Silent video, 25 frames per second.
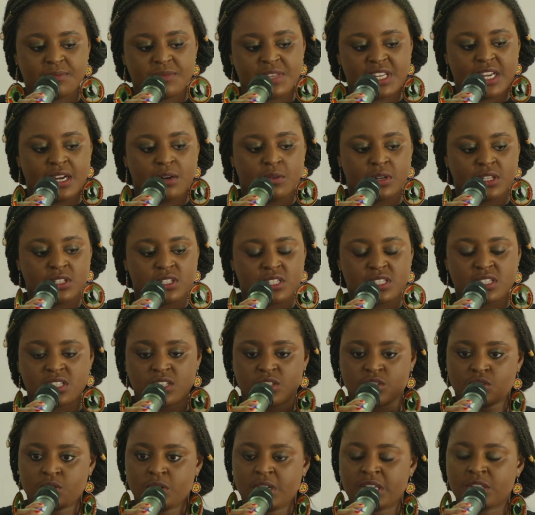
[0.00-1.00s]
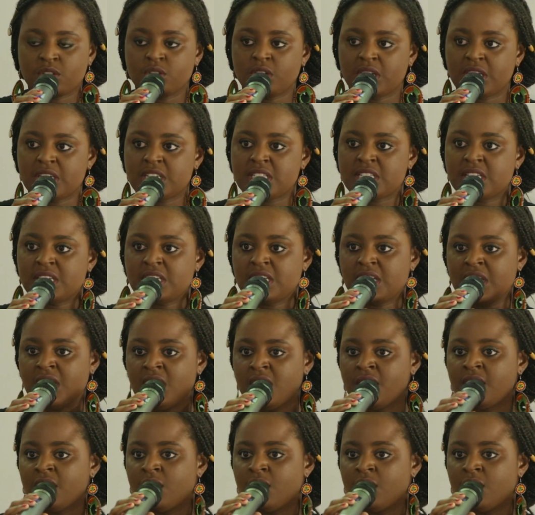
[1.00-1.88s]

I want to situate not as an either